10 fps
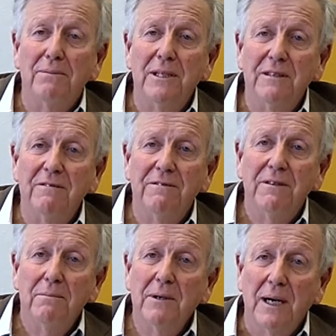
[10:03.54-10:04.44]
I believe,
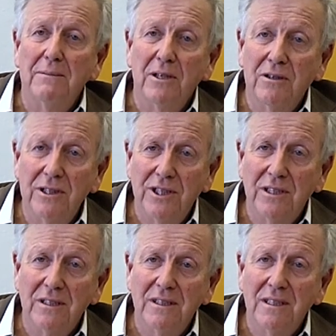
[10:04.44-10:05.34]
becoming
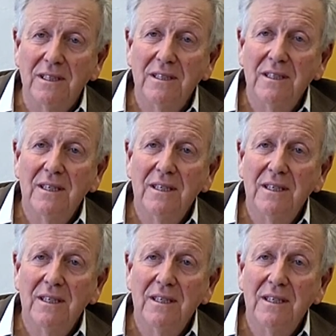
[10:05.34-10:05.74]
Christians.